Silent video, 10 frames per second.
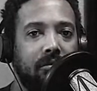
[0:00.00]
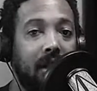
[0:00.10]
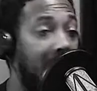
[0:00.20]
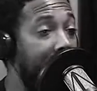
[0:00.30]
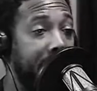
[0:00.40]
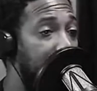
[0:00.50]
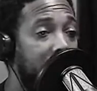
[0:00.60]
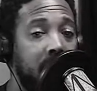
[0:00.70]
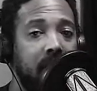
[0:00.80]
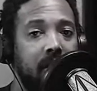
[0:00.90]
Nothing.
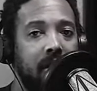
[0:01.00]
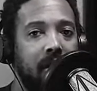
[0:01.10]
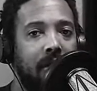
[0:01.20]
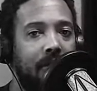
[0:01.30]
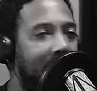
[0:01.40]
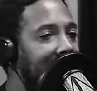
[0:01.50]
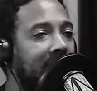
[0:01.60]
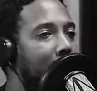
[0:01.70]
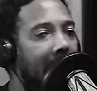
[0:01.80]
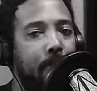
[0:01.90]
That's
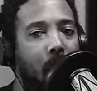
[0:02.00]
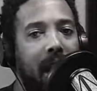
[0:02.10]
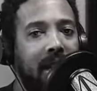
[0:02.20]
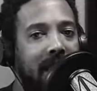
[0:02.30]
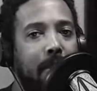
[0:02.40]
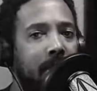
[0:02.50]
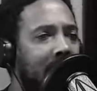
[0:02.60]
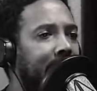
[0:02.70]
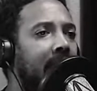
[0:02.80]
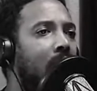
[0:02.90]
the main part. Entertainment would be
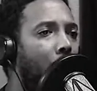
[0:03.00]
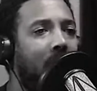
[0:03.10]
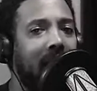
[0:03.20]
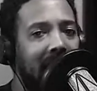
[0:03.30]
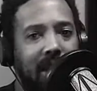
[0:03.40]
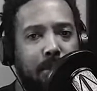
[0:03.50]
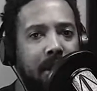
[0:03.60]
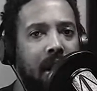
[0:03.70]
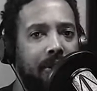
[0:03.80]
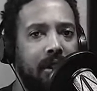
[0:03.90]
nothing, and the working class would be
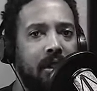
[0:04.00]
nothing.